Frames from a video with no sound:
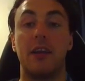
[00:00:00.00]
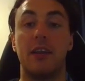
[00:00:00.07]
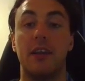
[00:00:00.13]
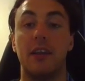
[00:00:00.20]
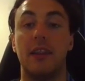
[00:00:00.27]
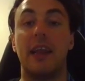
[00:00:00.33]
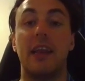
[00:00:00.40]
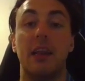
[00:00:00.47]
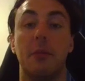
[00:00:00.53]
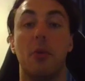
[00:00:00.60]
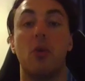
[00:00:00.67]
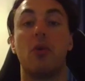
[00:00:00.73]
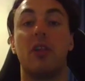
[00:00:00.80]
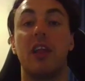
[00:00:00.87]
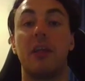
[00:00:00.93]
letting the
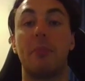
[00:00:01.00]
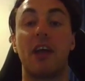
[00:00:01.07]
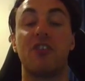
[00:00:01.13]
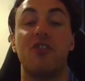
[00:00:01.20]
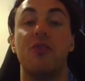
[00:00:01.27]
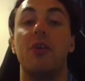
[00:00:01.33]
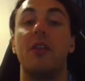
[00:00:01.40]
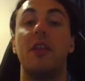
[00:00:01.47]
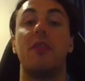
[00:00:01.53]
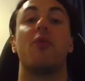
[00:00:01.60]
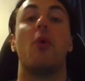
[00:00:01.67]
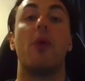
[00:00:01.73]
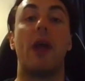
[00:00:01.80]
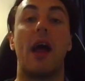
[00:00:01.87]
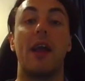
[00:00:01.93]
ball click back to you and then
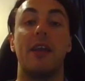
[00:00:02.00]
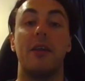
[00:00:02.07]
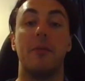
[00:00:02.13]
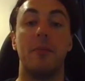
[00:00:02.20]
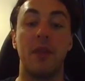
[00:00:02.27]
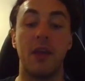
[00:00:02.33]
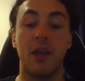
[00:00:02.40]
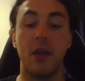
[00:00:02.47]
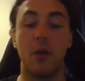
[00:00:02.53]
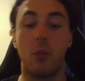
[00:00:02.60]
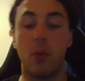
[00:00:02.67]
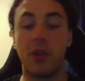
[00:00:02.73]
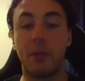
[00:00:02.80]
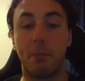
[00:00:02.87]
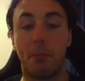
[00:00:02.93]
throw it at him.
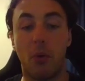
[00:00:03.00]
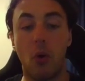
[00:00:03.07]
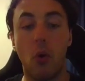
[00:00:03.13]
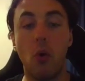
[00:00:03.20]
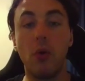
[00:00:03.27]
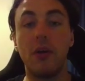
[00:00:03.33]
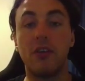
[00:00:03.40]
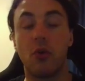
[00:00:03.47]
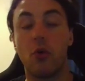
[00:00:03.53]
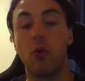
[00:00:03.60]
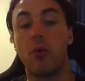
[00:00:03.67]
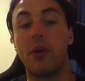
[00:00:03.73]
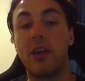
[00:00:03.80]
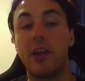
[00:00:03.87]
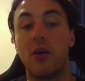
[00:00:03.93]
When the ball is
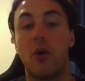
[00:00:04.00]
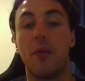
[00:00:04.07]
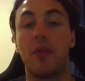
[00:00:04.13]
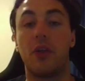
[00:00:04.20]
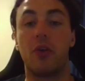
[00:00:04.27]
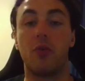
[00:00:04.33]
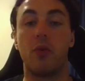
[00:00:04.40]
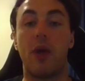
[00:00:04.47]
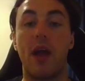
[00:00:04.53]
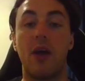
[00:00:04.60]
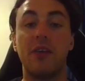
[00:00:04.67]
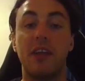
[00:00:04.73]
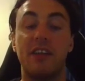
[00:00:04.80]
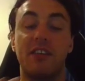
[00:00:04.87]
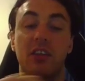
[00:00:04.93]
already on the
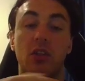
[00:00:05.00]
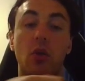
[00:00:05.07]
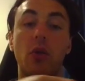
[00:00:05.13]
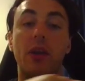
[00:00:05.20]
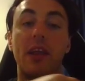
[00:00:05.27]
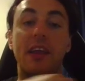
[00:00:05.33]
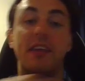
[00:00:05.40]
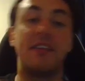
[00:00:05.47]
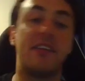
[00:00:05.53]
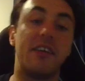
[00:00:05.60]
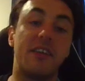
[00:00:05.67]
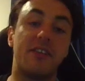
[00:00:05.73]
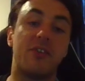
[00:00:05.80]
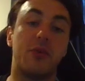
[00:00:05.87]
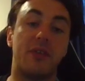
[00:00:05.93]
ground, it's a lot
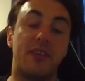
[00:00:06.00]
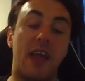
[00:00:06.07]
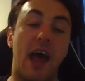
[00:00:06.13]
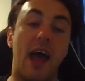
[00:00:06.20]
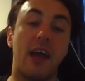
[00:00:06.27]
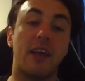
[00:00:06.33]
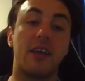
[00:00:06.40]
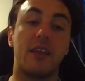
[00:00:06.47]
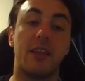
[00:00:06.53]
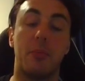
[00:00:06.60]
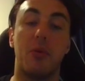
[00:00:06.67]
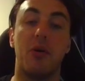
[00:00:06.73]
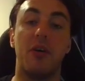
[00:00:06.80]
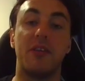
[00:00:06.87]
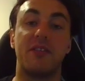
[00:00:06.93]
easier to attack the
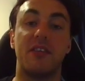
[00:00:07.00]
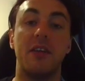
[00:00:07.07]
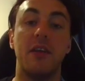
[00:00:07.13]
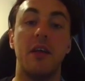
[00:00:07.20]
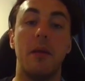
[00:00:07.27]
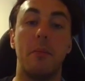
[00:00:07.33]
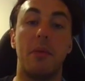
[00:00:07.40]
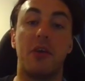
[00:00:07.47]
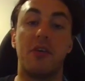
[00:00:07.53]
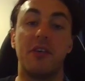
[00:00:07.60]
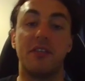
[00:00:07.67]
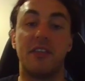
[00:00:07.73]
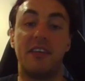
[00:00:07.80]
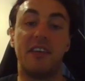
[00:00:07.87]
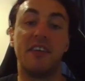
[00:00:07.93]
person
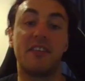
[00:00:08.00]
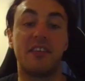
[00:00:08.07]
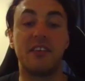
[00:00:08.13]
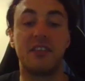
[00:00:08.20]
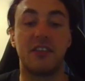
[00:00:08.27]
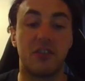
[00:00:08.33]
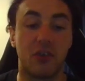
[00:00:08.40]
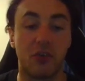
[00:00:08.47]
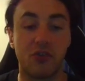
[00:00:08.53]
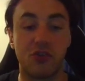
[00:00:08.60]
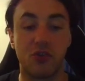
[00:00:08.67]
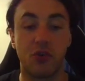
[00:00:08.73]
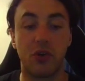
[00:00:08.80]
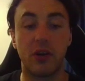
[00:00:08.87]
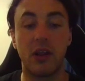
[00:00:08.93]
because the distance is so
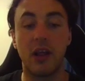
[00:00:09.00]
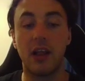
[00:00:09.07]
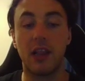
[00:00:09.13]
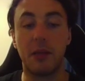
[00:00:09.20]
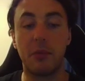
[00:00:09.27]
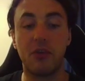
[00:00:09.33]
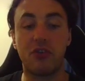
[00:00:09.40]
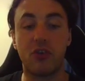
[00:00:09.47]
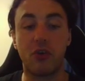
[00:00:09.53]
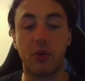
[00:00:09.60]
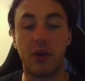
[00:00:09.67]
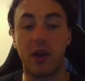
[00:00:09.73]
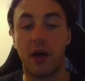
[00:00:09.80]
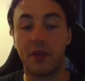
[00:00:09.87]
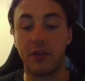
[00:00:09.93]
short. Let me show you
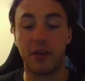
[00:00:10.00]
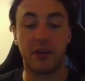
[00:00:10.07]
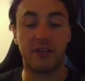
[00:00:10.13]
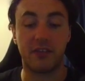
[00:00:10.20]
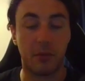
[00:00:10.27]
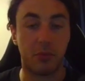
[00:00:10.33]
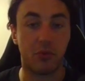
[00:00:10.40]
another example